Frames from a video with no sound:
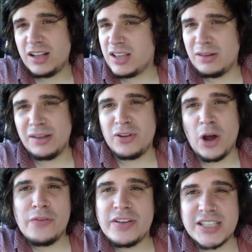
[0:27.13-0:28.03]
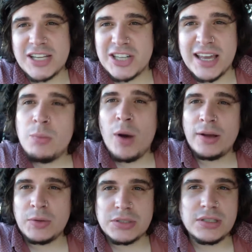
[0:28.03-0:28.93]
I don't even know if it's actually in
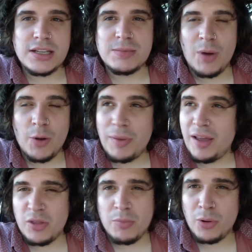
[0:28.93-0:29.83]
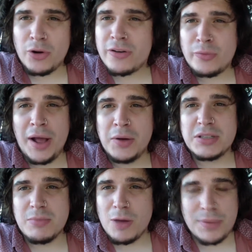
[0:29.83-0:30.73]
Wales. It might be on the border of
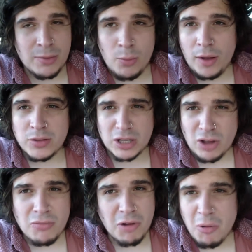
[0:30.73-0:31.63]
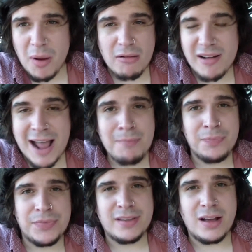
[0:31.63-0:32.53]
Wales. It might be in Wales. I don't know where I am.
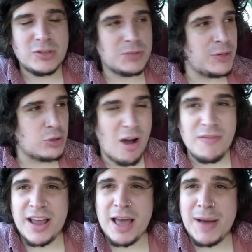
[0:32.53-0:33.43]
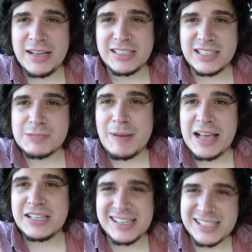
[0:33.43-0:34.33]
I've just been driving here. Basically, this
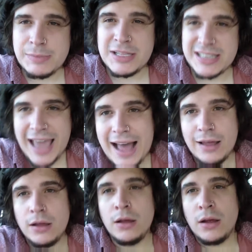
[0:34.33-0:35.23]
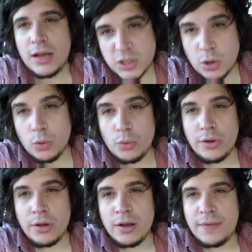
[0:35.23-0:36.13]
place, Symonds Yat, it's
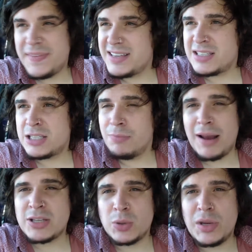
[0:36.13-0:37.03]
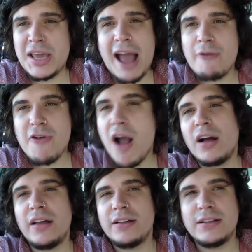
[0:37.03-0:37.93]
called. And there's some place called Yat
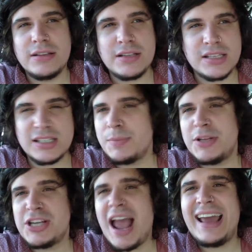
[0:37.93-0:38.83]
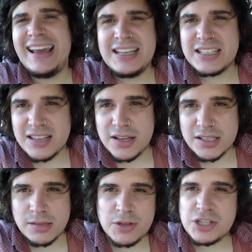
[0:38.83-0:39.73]
Rock. And there's Symonds Yat East,
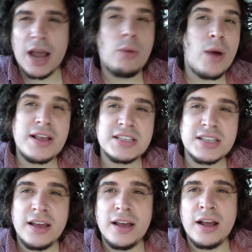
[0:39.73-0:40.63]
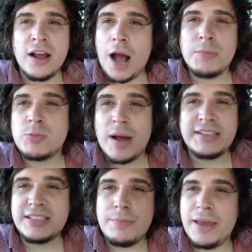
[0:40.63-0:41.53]
Symonds Yat West. I'm just
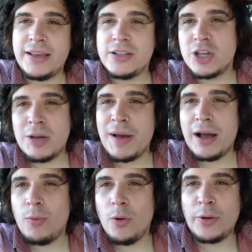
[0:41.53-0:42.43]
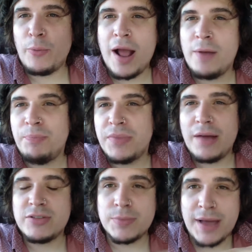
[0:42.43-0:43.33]
waiting to see Biggie and Tupac walking around,
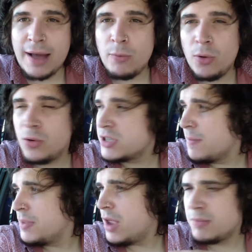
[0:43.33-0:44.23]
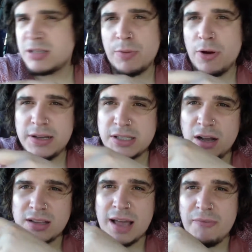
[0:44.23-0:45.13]
having some gang wars. I'm surprised
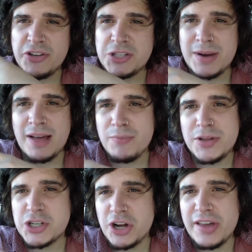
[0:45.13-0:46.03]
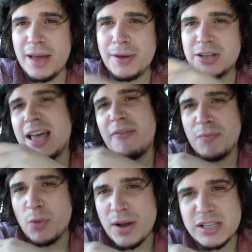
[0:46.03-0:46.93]
the goddamn fishermen haven't been shot yet because they're
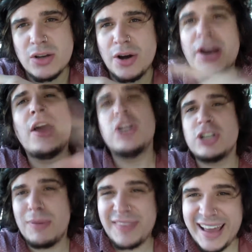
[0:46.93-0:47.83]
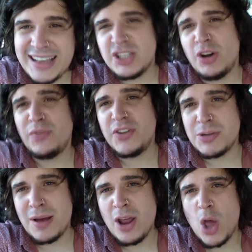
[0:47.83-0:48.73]
from the west side. Shot by the east side
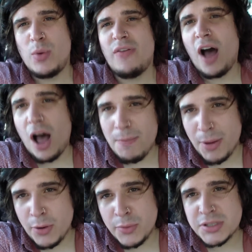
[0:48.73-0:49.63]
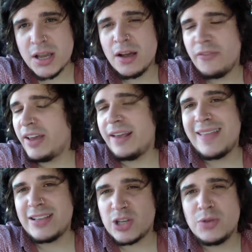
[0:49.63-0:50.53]
fishermen with harpoons,
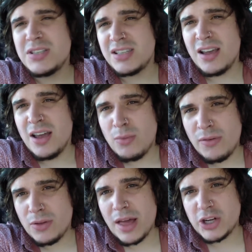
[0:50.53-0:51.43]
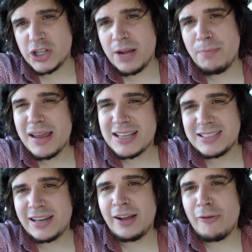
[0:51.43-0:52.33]
thinking they're Zeus, with all that shit
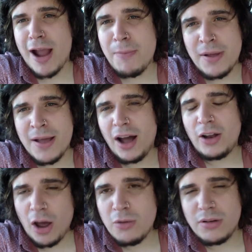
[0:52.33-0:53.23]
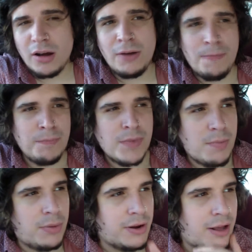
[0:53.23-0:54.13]
plastered in crap. I don't know.
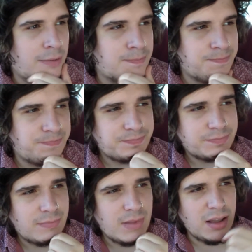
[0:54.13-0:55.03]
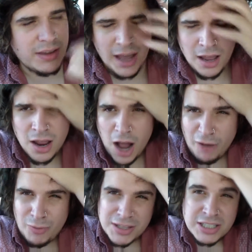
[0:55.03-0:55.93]
But, yeah,
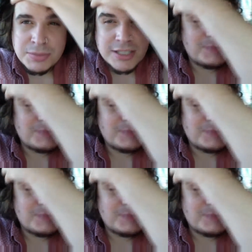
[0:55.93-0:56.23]
I've wanted to come to